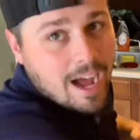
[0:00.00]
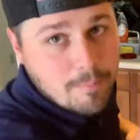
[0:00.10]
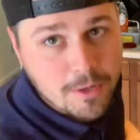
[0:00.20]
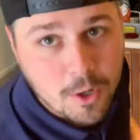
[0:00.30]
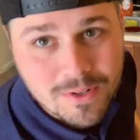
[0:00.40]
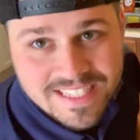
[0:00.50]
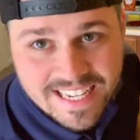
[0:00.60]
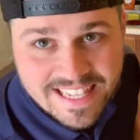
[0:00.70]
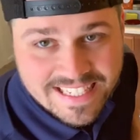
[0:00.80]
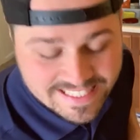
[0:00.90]
I'm gonna go with
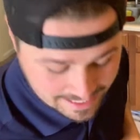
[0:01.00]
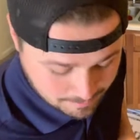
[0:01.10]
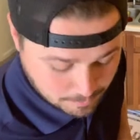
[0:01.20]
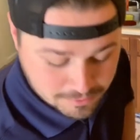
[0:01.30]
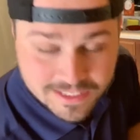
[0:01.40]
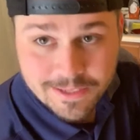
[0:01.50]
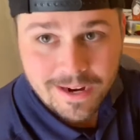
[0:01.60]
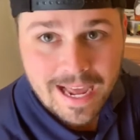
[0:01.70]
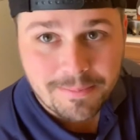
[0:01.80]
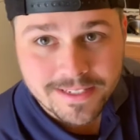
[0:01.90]
10 this time and we're gonna see what
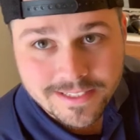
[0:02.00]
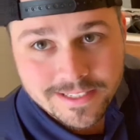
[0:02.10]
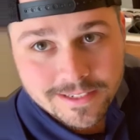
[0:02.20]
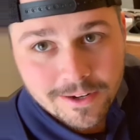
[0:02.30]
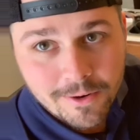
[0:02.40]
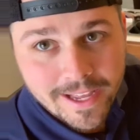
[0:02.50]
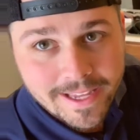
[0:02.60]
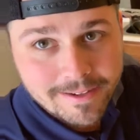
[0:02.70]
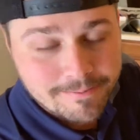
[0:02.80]
happens, okay?